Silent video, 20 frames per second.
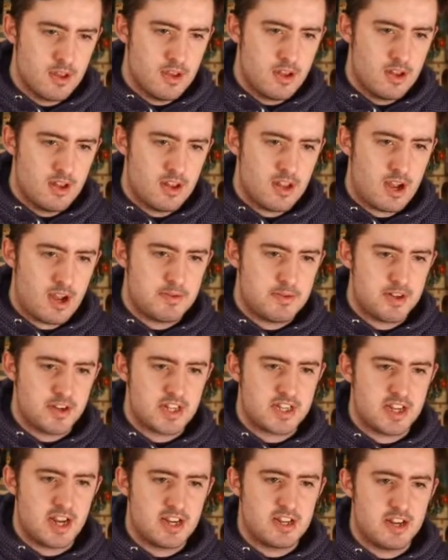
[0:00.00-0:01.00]
I'm so
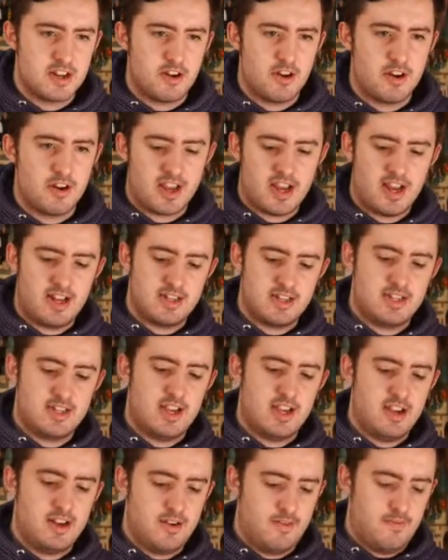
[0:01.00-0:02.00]
excited. I got the
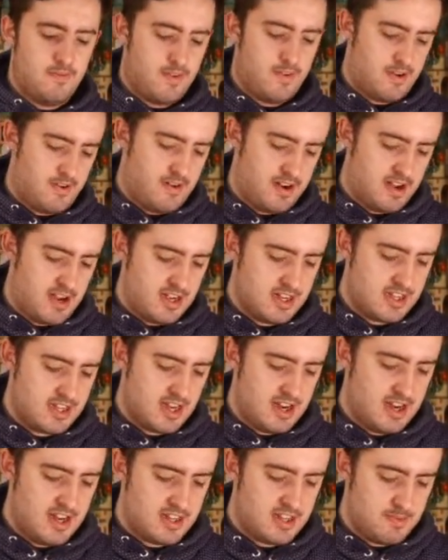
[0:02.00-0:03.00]
cantina, very nice. I
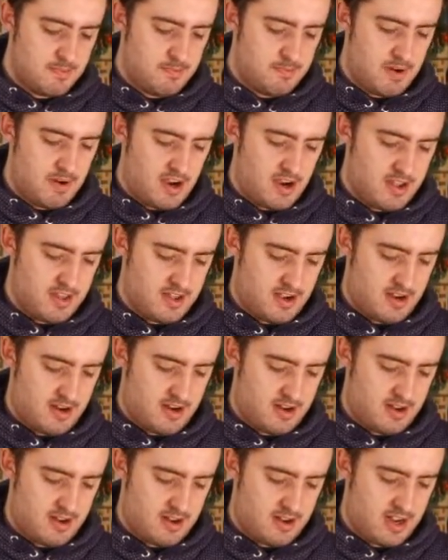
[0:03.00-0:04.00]
need to buy that
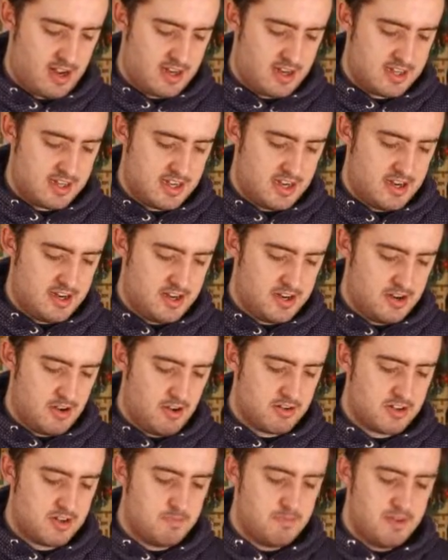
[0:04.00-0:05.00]
cantina, not
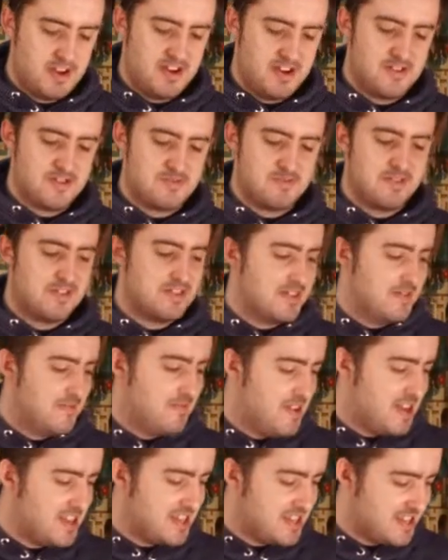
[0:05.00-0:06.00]
to build, but to
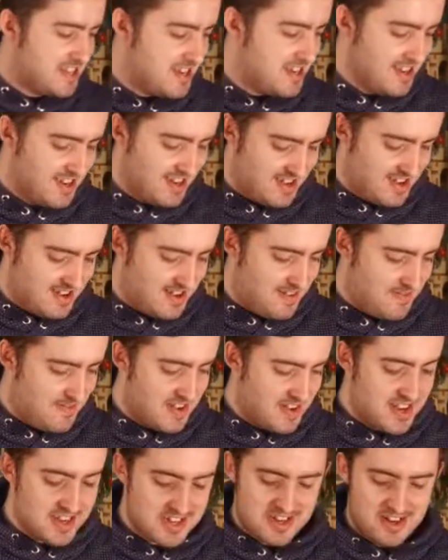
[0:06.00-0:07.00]
invest in. I
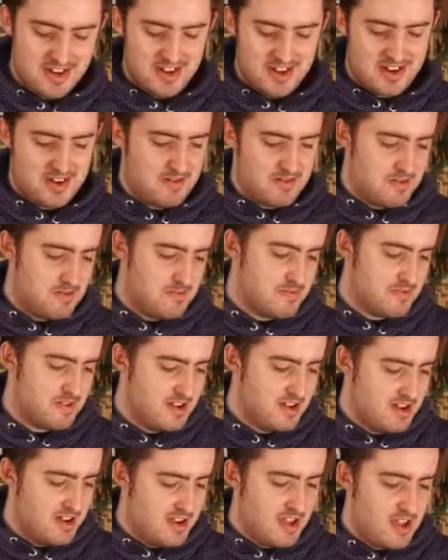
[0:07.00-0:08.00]
think it's going to go up
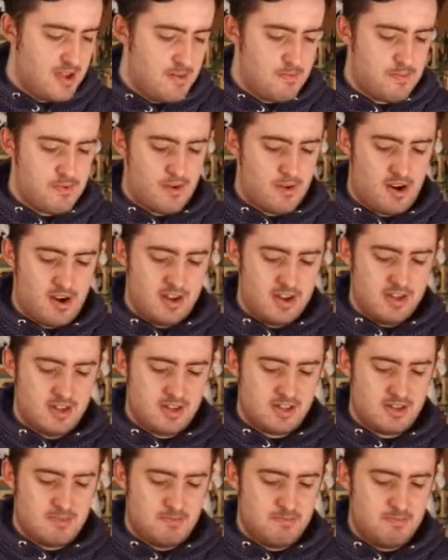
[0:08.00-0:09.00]
in
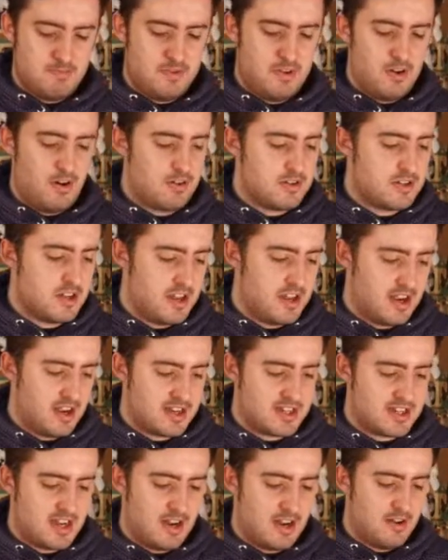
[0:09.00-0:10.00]
price, not to the
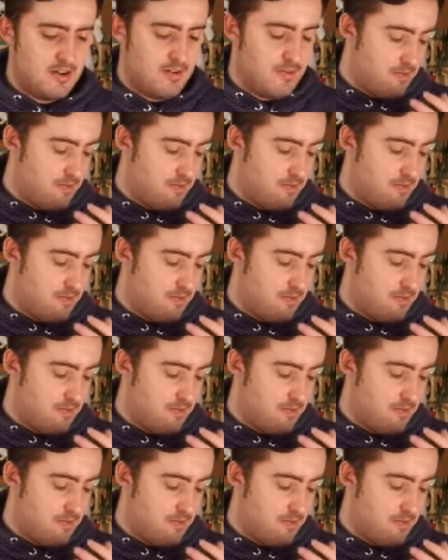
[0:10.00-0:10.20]
extent of